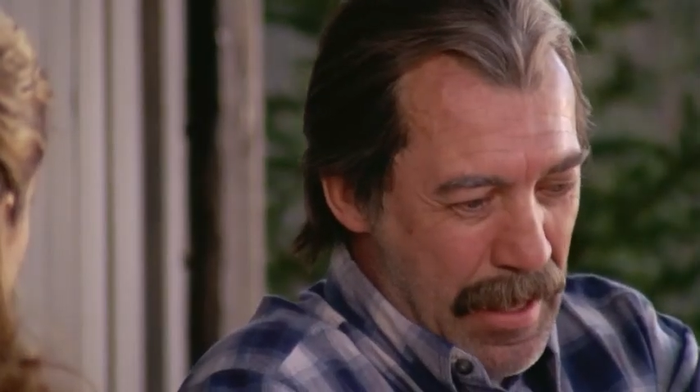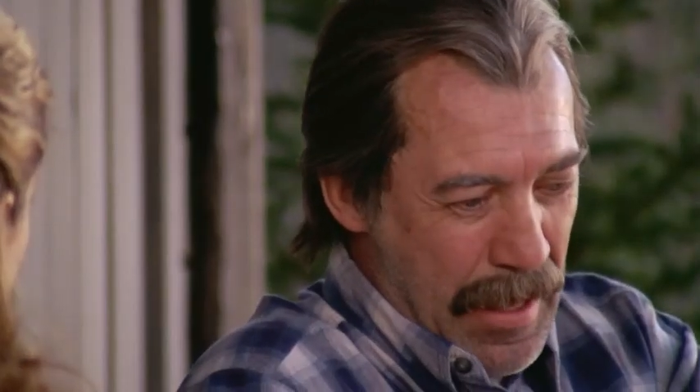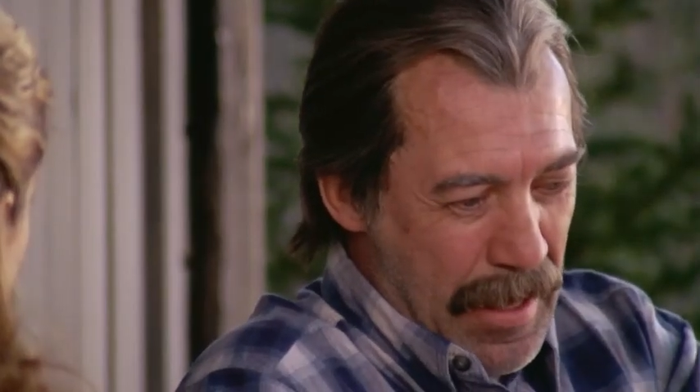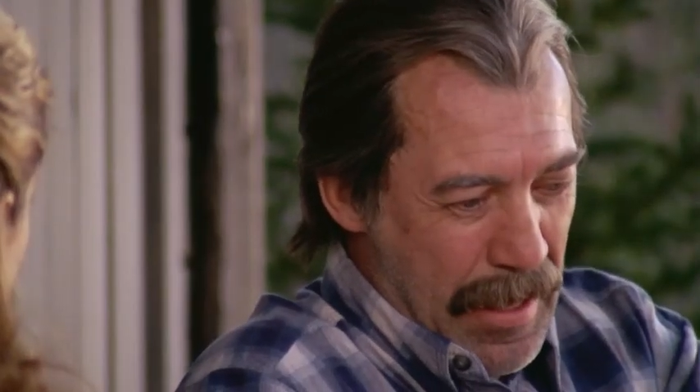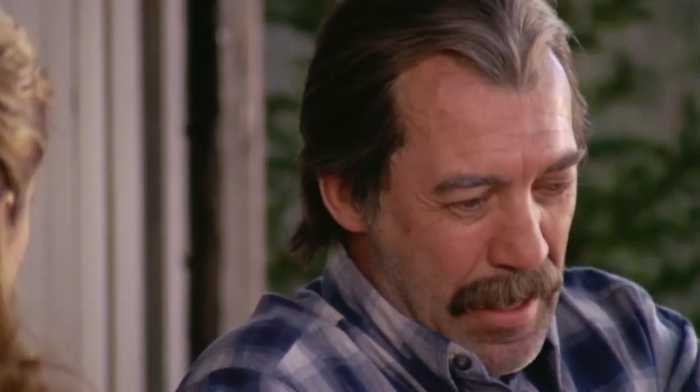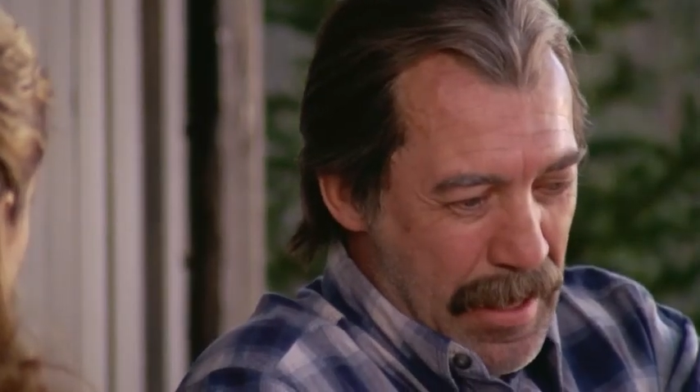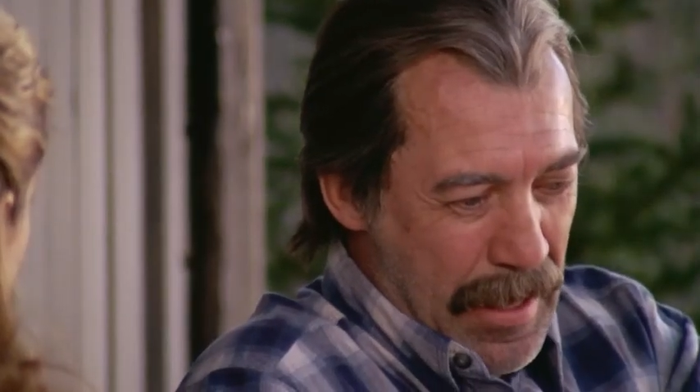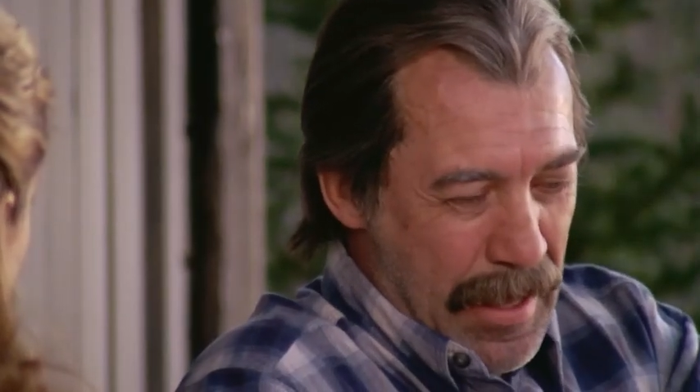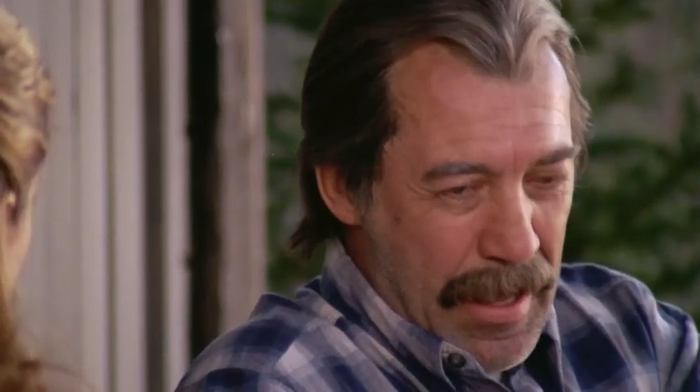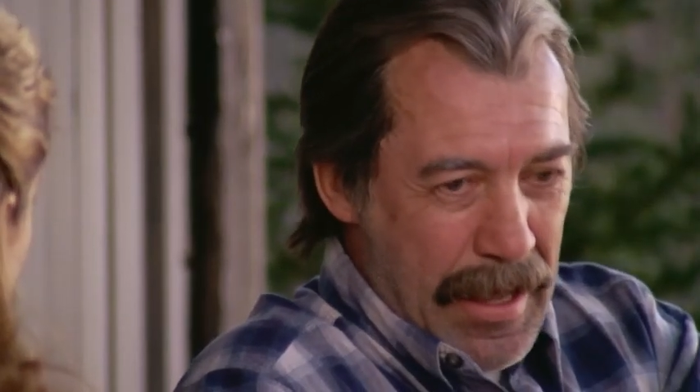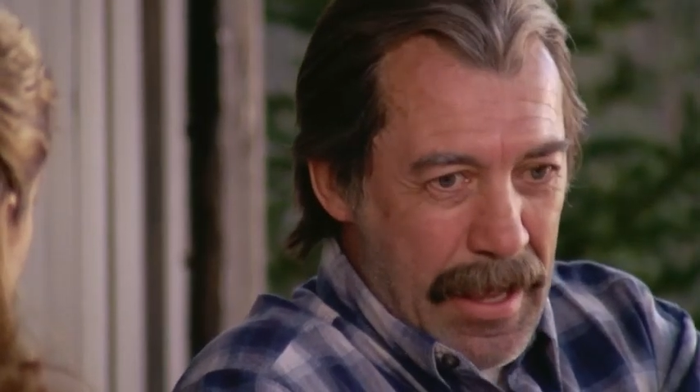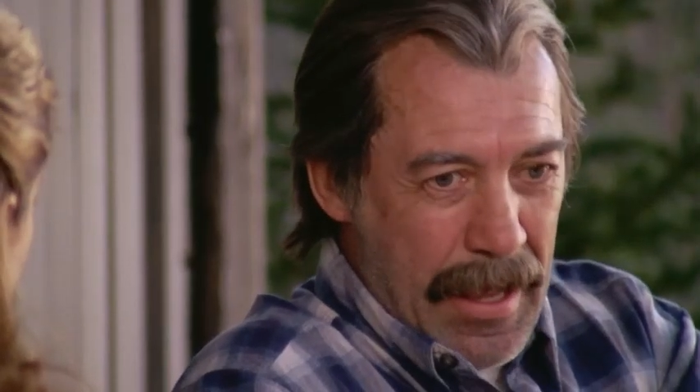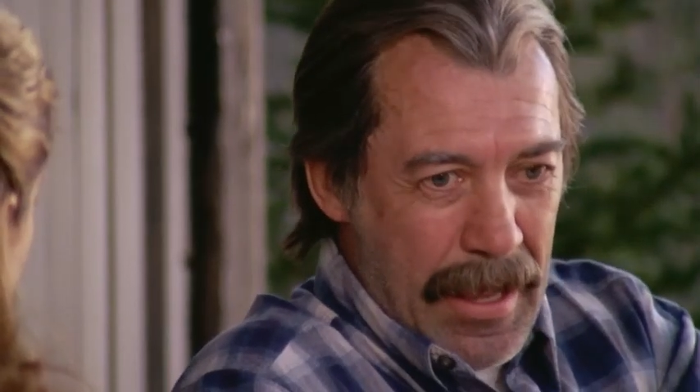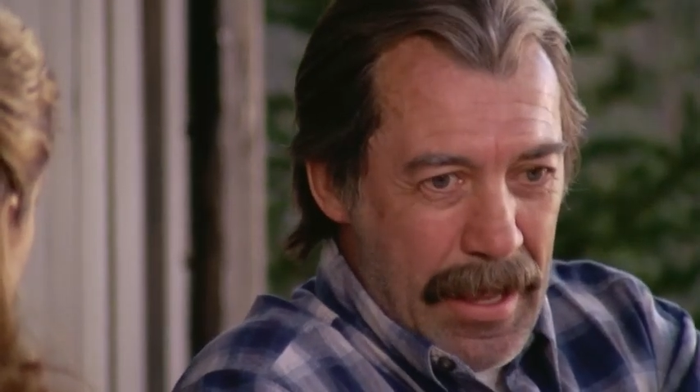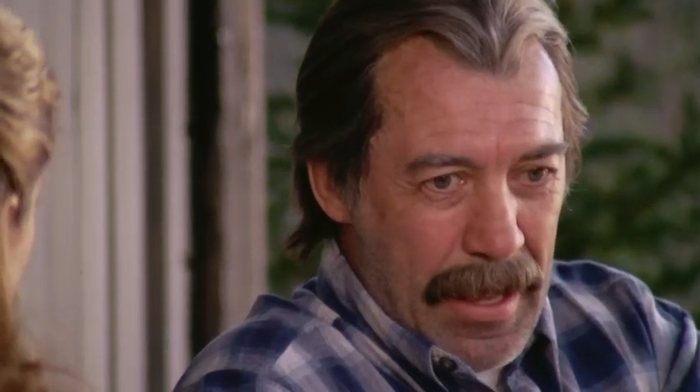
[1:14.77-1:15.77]
passed
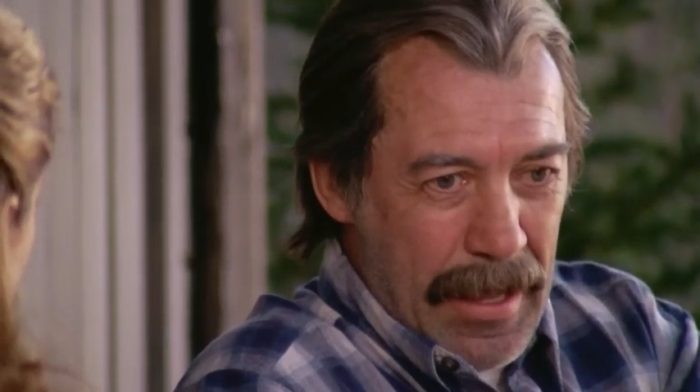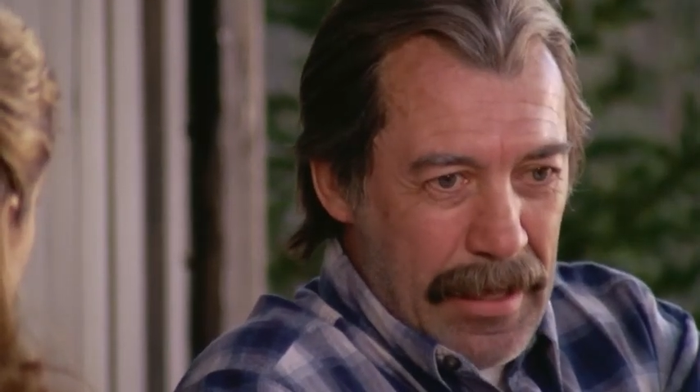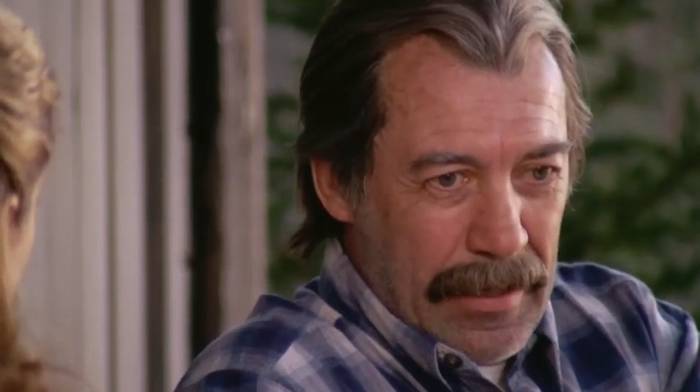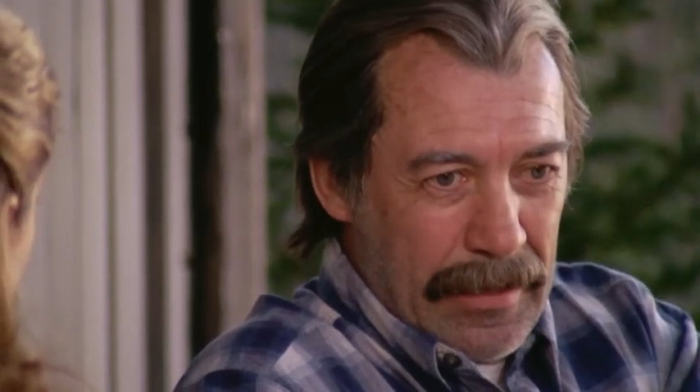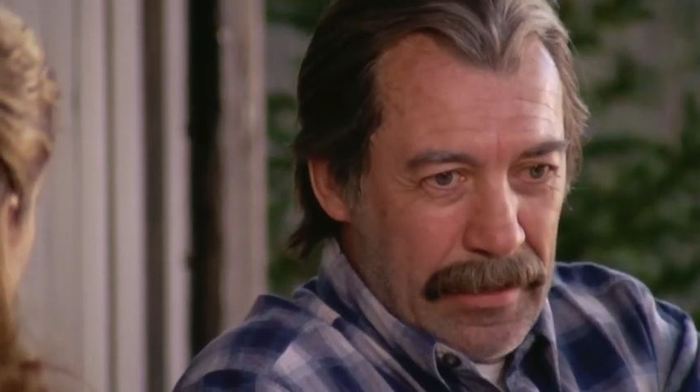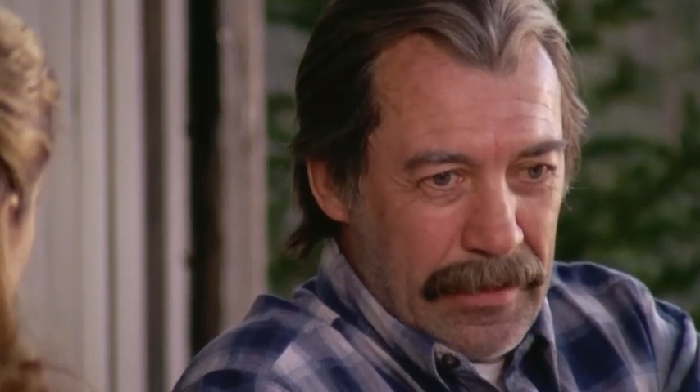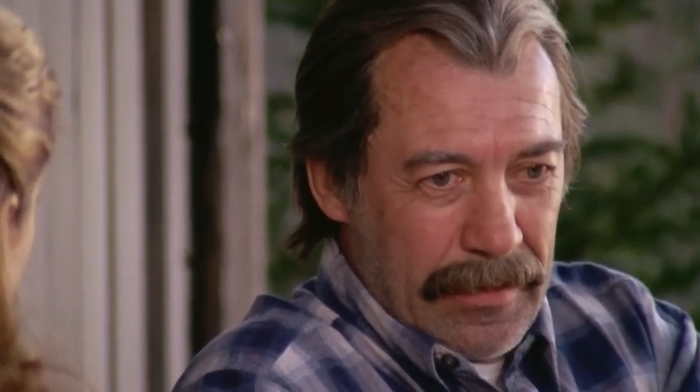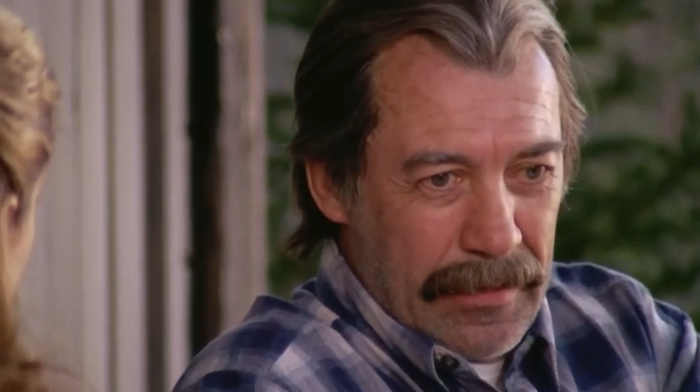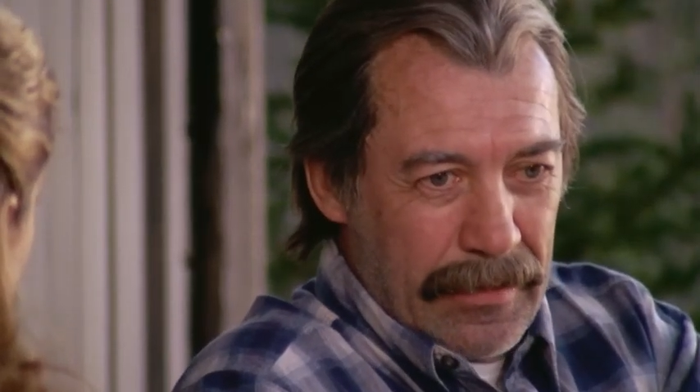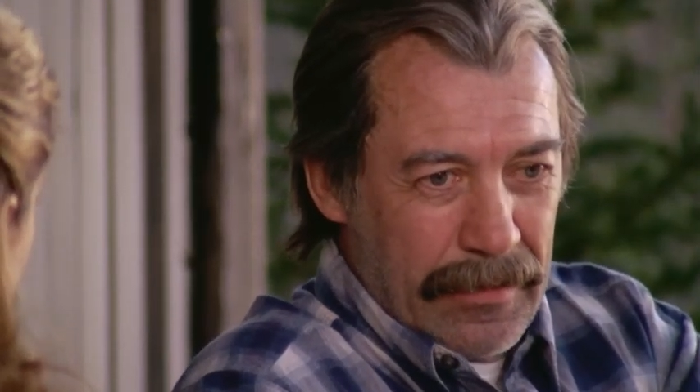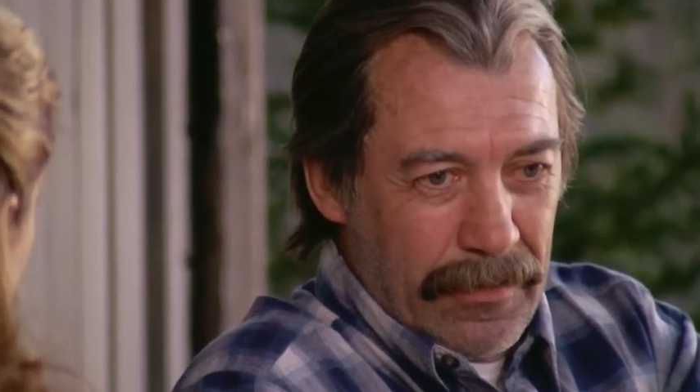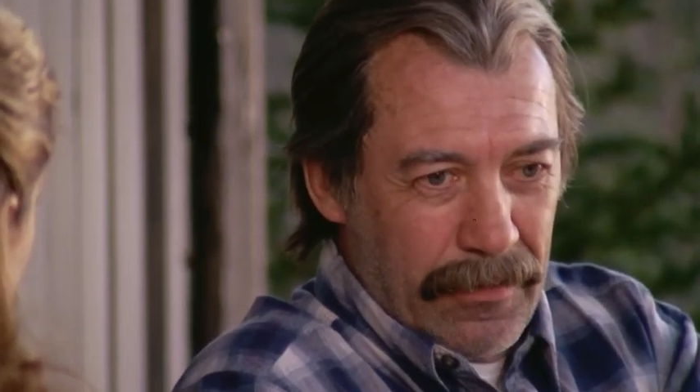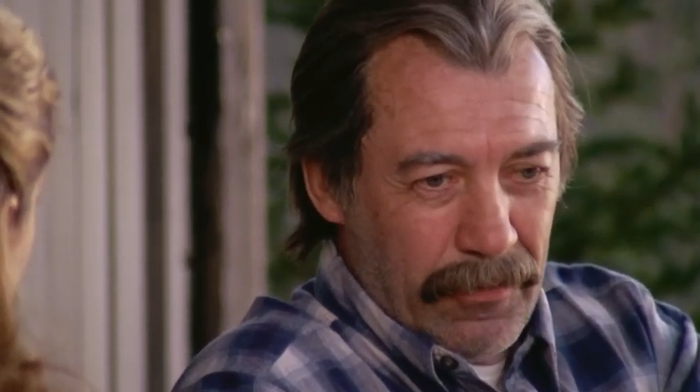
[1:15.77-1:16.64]
since Ty left,